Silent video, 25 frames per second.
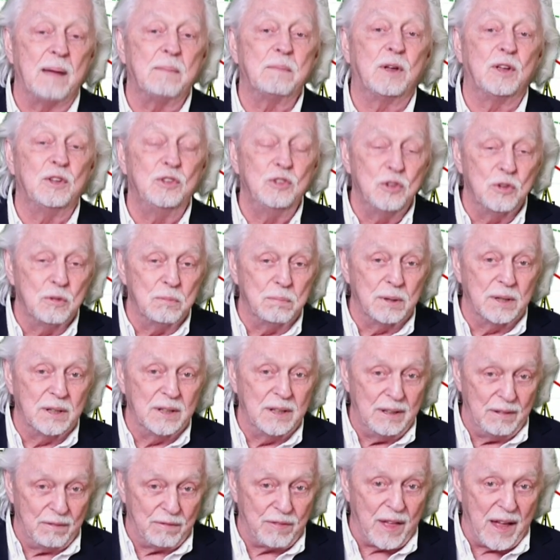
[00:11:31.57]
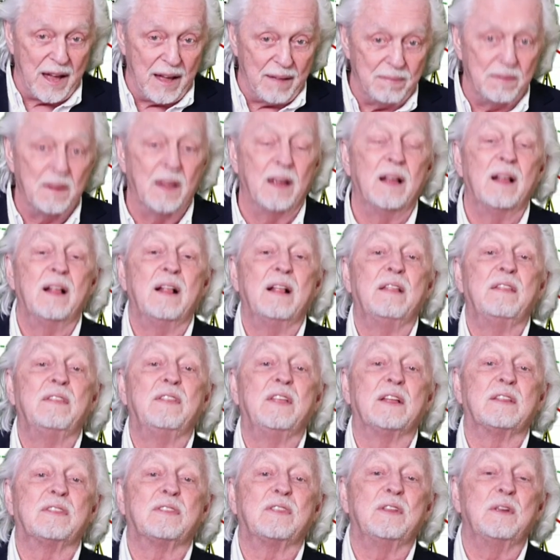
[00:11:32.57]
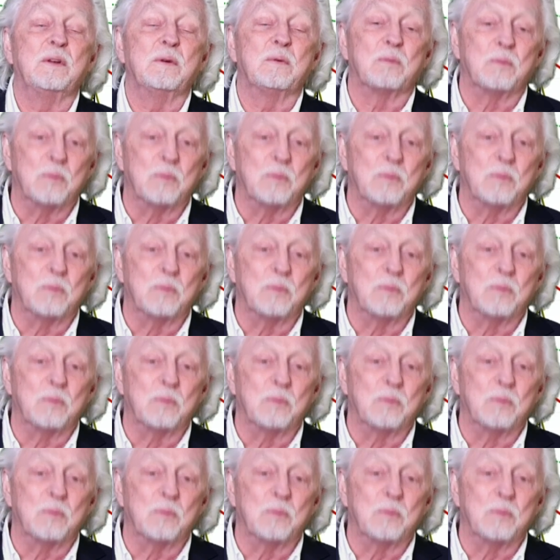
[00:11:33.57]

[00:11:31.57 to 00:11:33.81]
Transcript: Can you believe that the